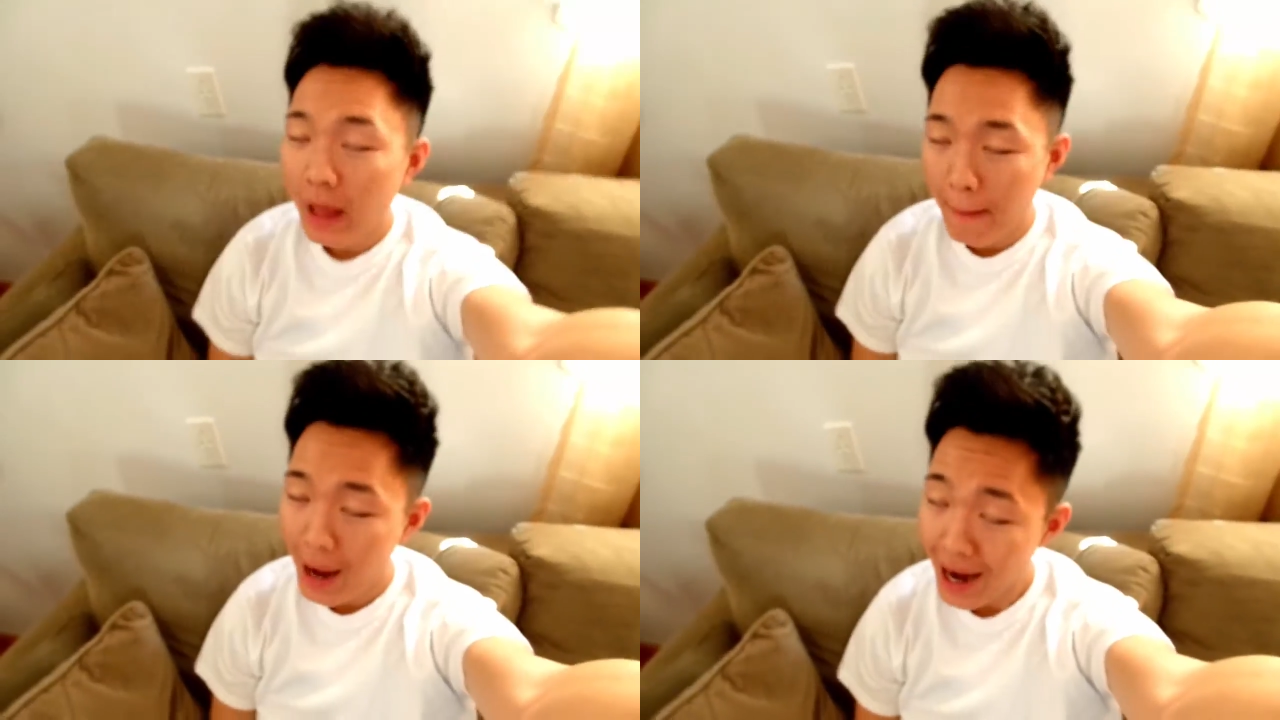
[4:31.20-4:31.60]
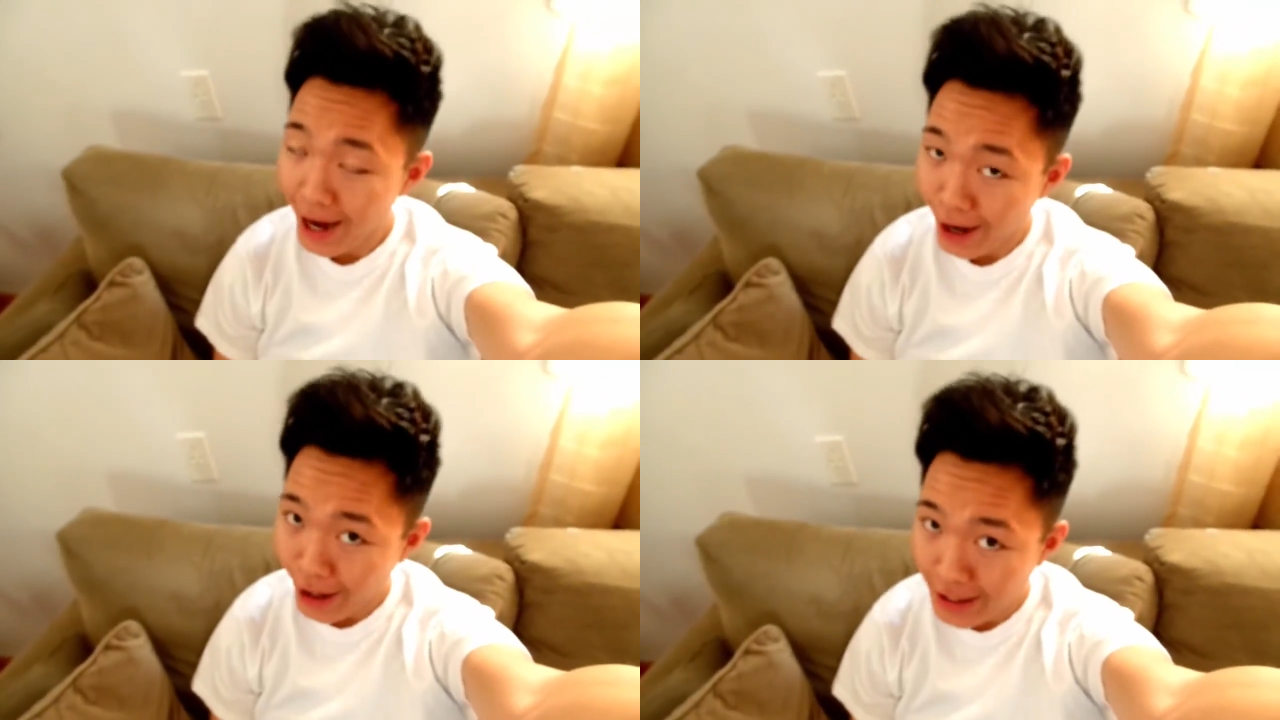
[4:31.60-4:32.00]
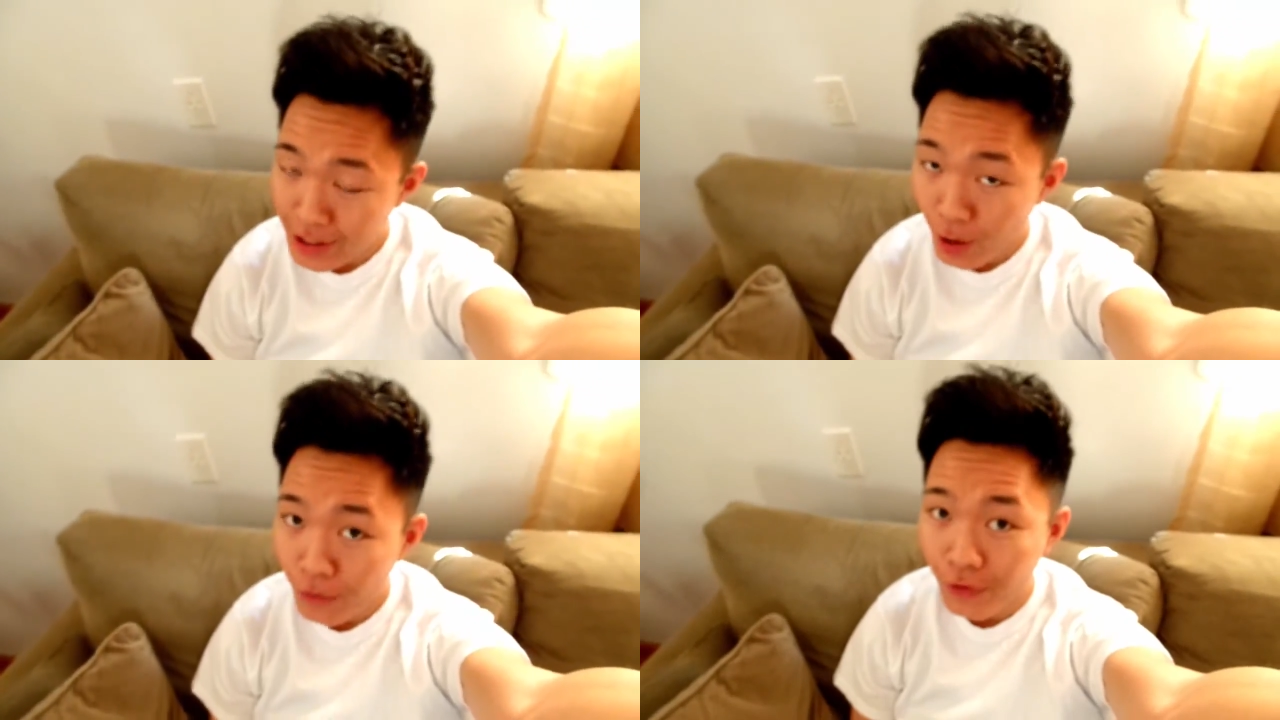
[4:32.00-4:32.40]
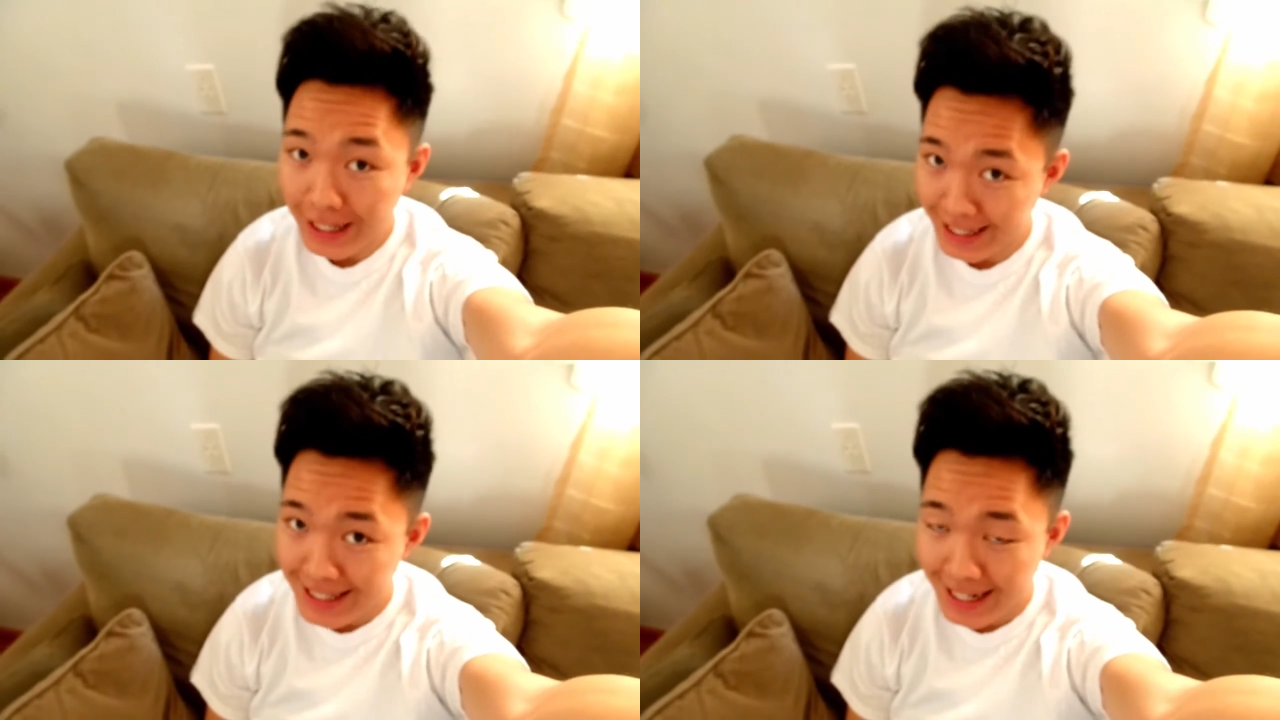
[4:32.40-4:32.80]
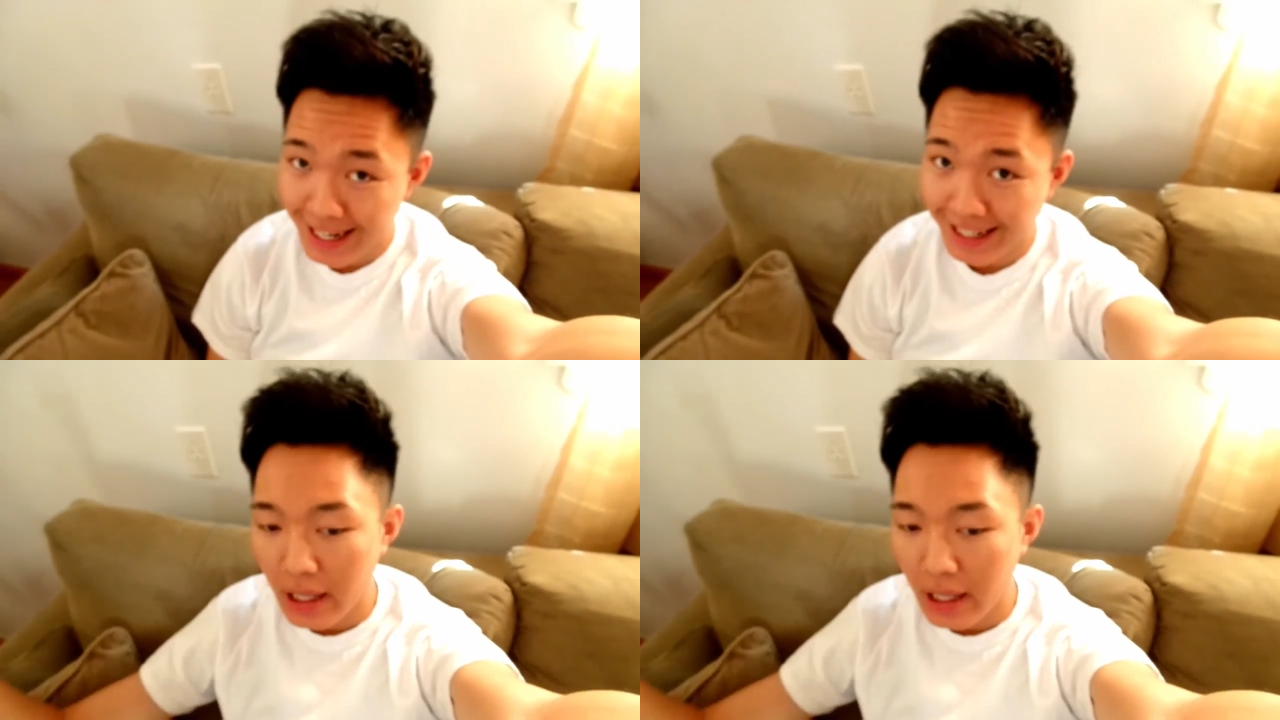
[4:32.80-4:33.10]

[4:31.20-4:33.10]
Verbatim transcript: My hair is on fleek today.